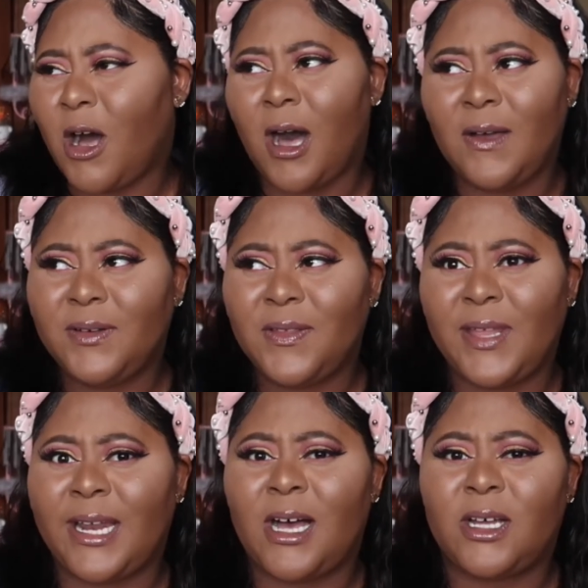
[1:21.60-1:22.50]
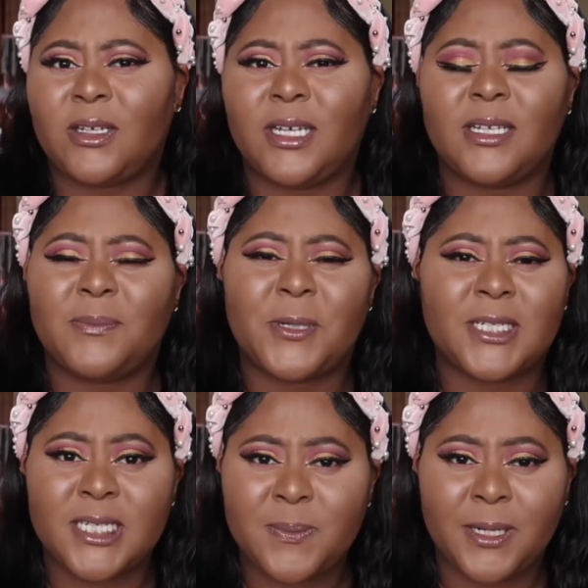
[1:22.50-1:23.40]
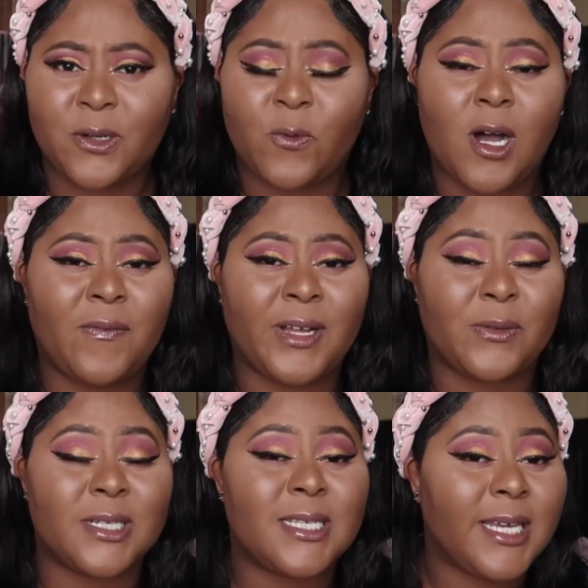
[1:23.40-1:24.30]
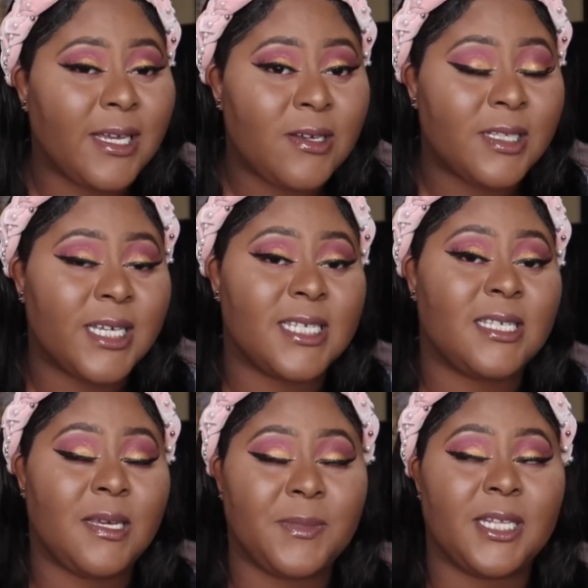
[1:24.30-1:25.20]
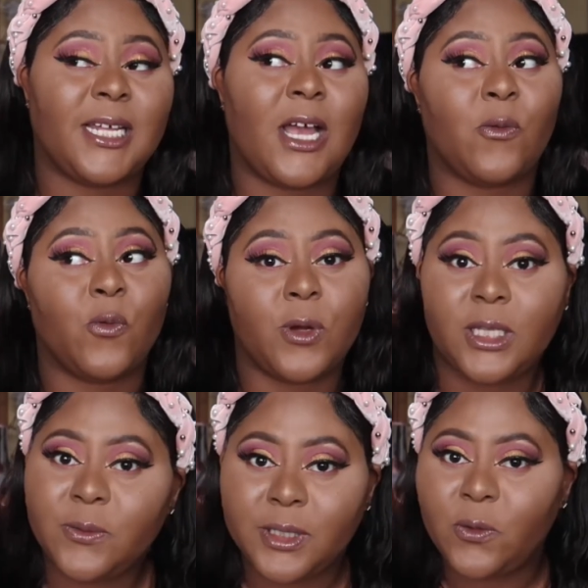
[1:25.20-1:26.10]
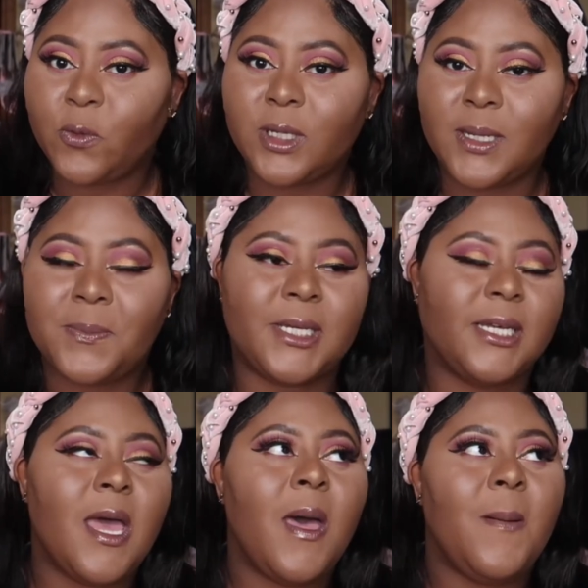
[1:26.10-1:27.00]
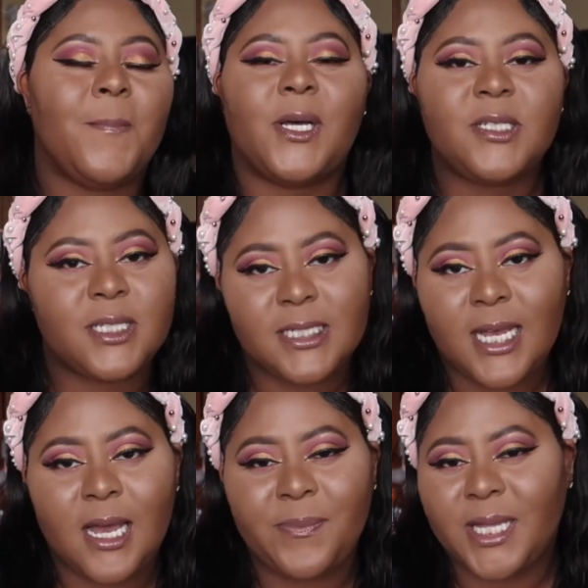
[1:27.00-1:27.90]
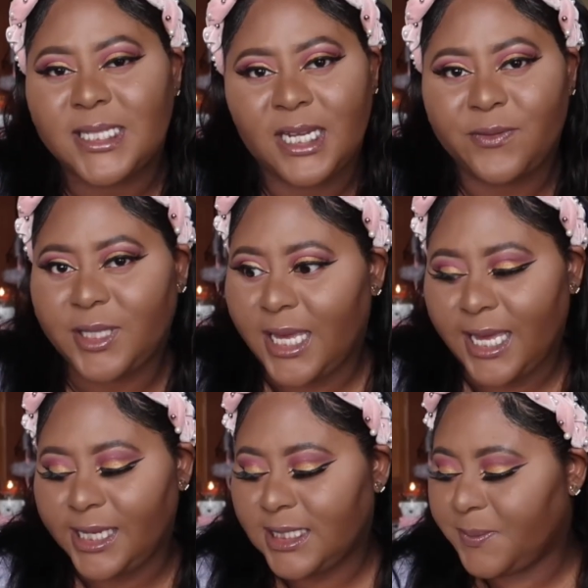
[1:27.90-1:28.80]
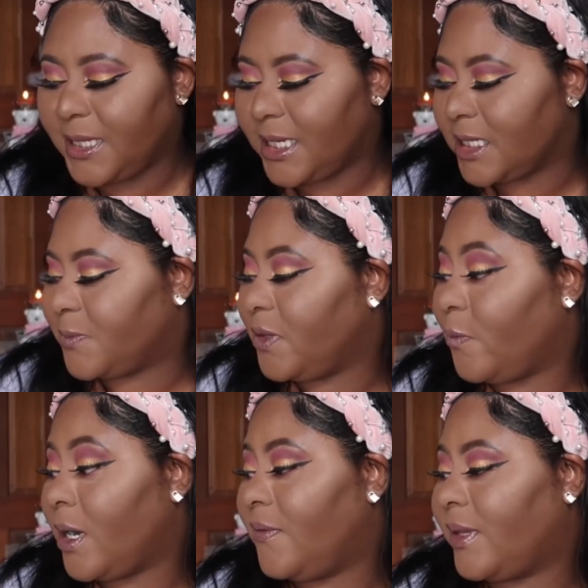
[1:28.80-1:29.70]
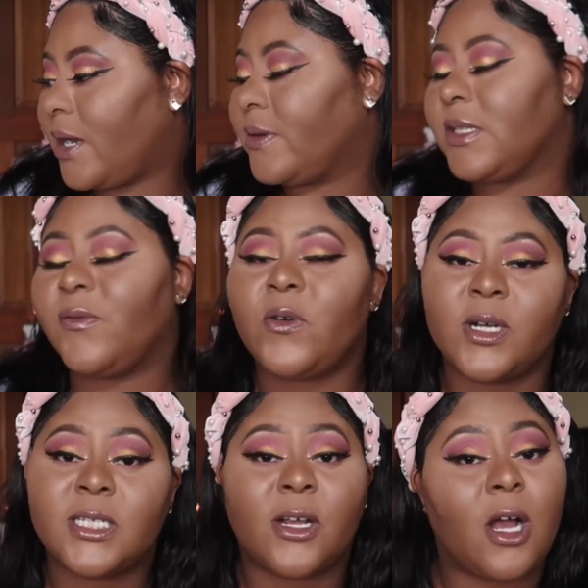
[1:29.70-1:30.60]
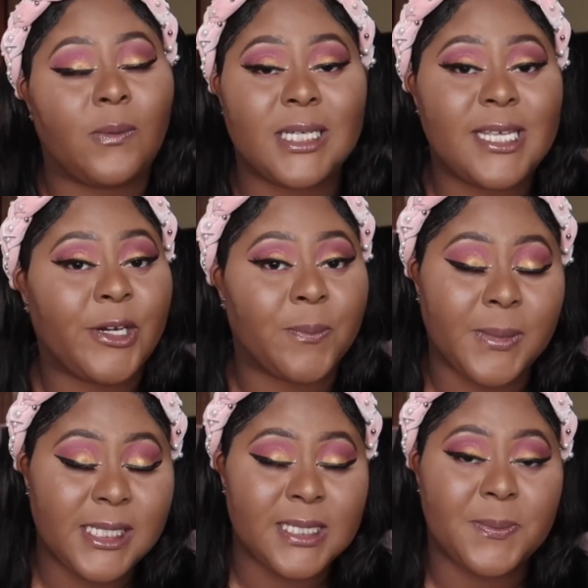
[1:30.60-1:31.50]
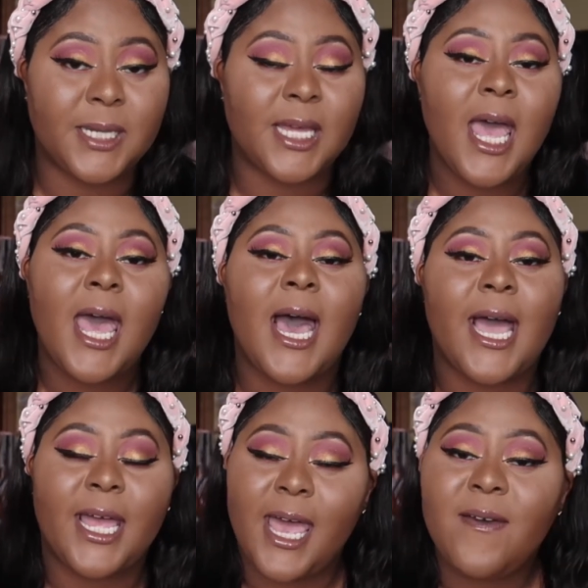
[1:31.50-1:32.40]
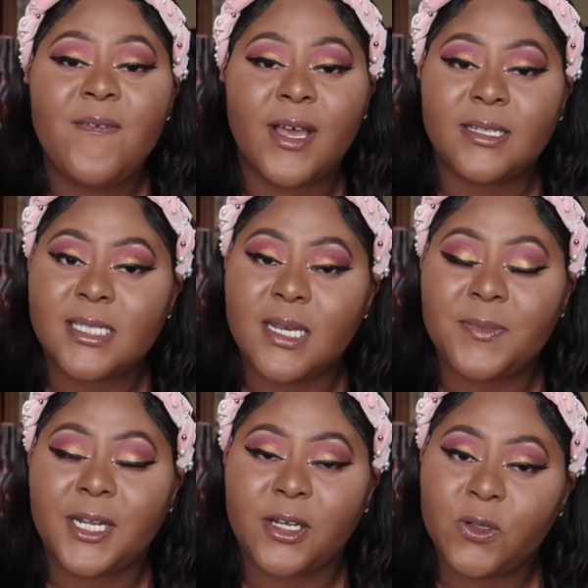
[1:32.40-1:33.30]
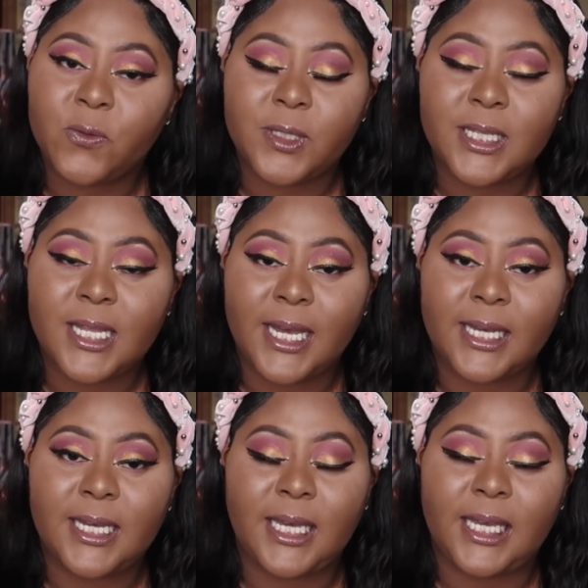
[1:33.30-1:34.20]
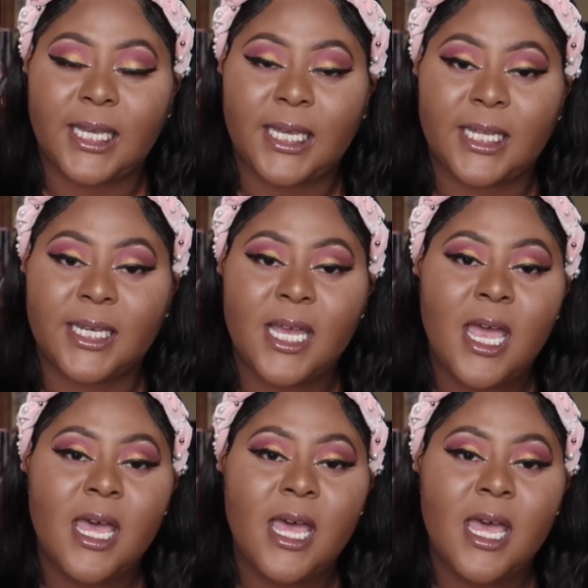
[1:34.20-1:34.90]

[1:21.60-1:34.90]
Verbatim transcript: often that I'll participate in a wallflower sale unless it's something that I really, really want. But most of the time that's never the case because with wallflowers, of course, they're always hit or miss. But I have found some that I do really like and